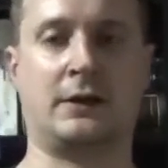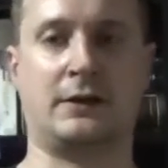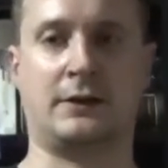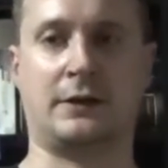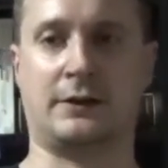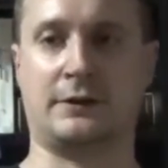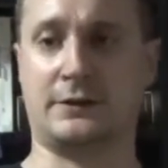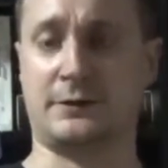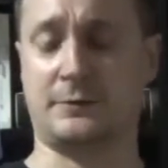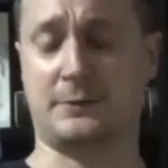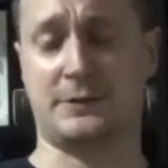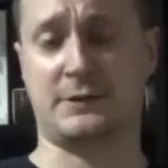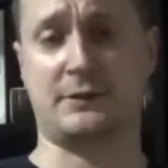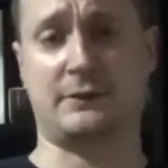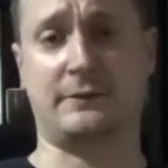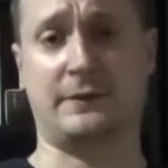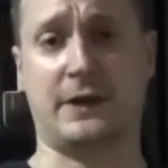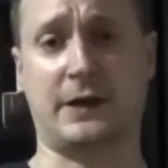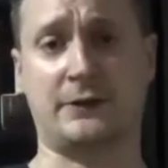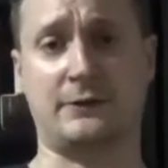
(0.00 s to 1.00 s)
Now this one's
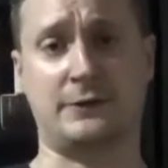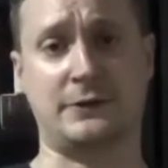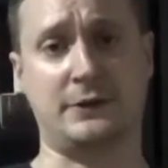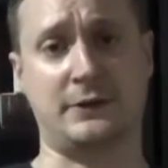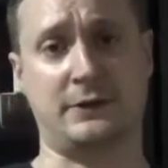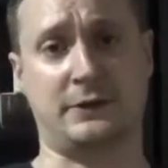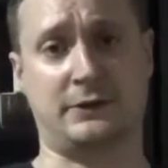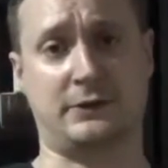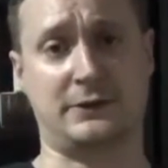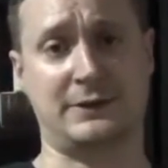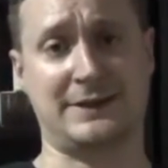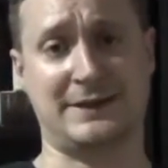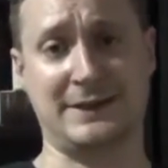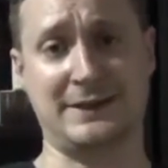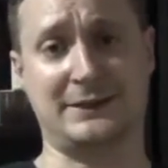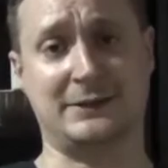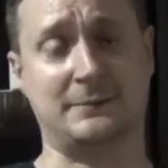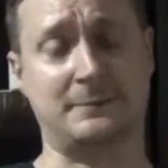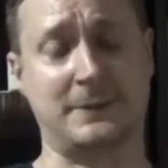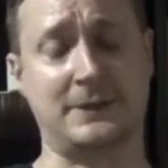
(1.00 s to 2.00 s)
still factory
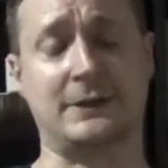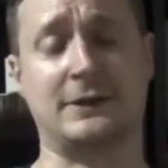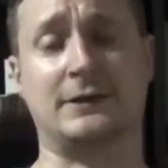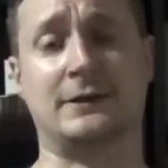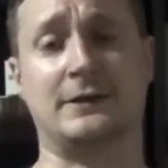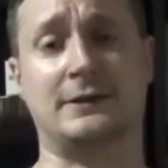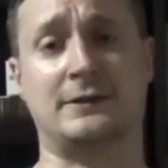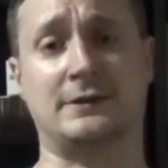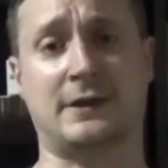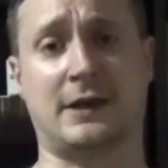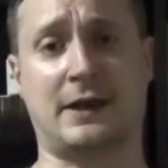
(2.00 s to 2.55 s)
sealed because